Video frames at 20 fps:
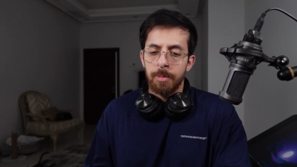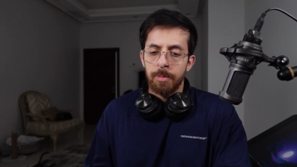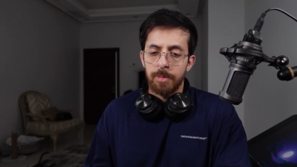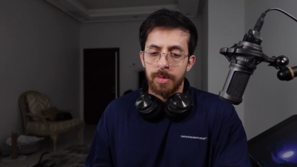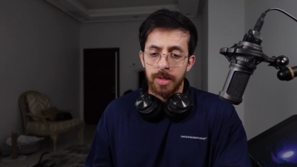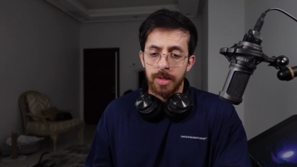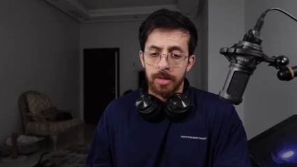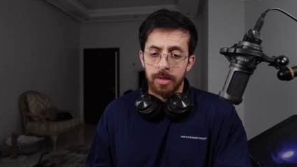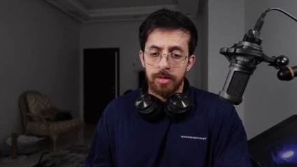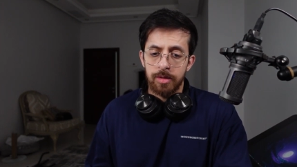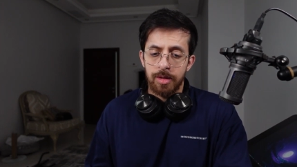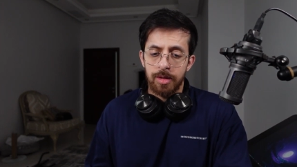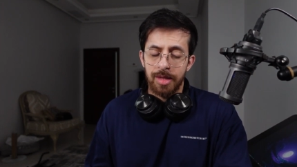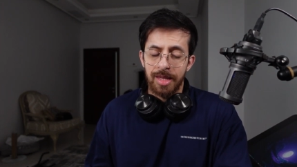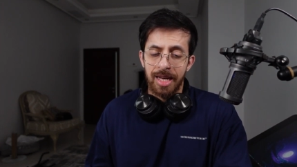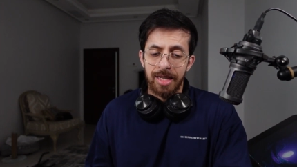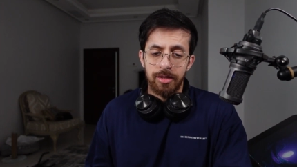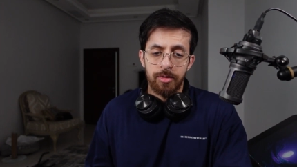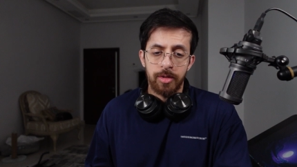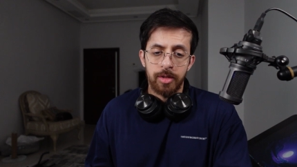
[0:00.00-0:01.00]
but
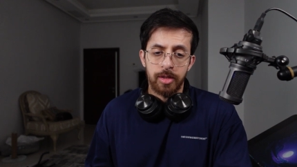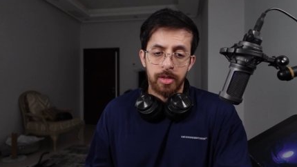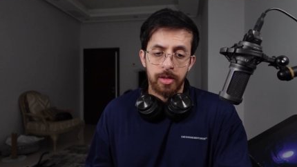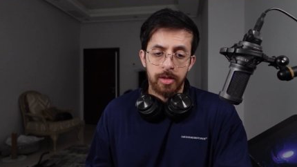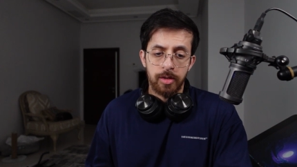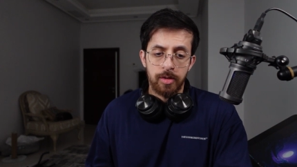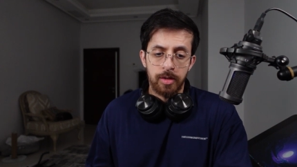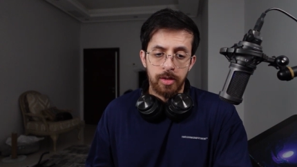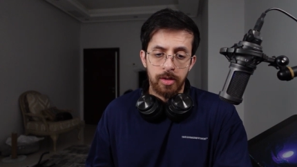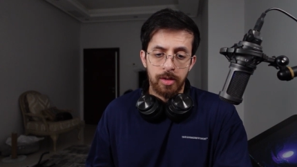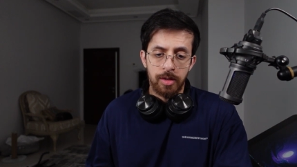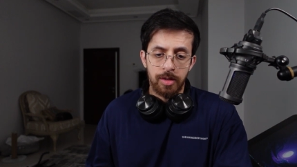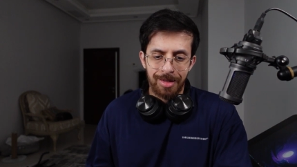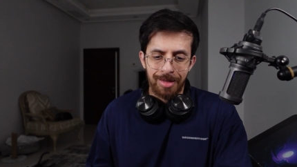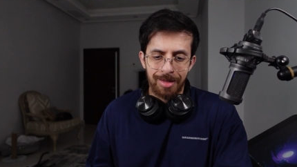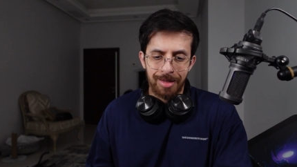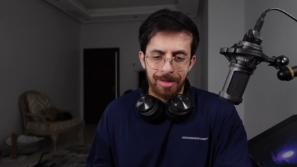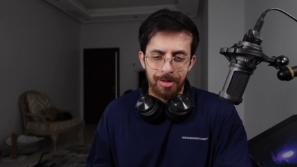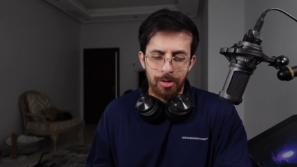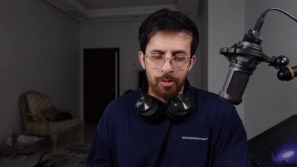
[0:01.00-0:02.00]
that resistance
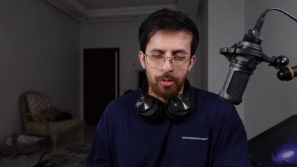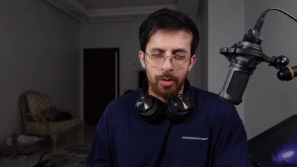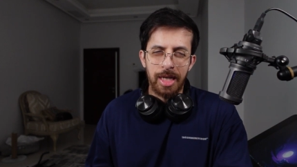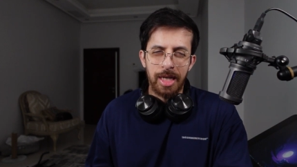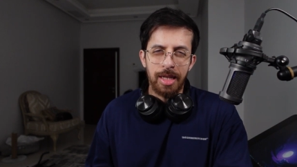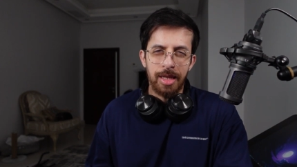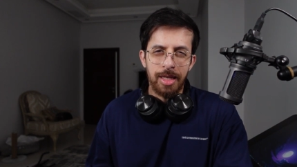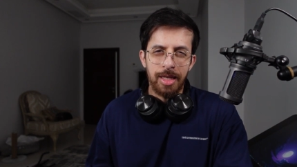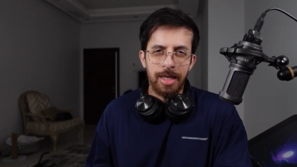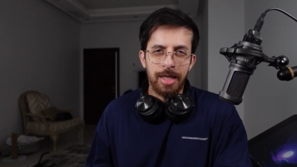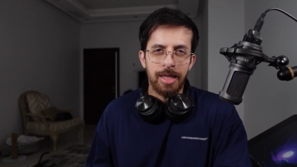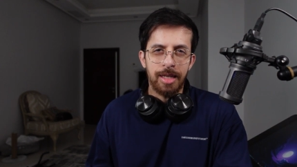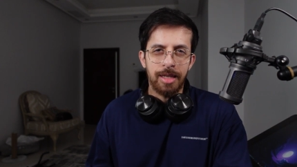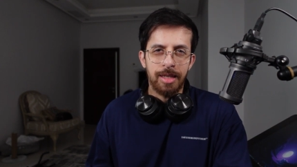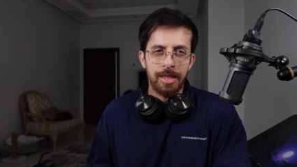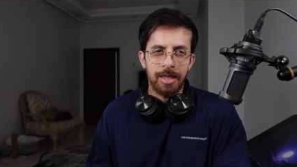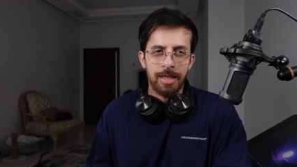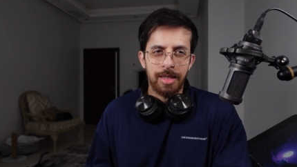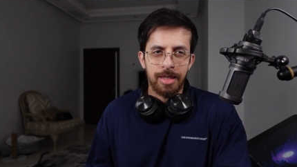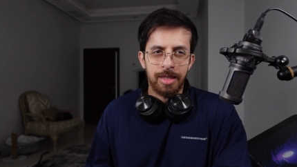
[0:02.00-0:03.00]
really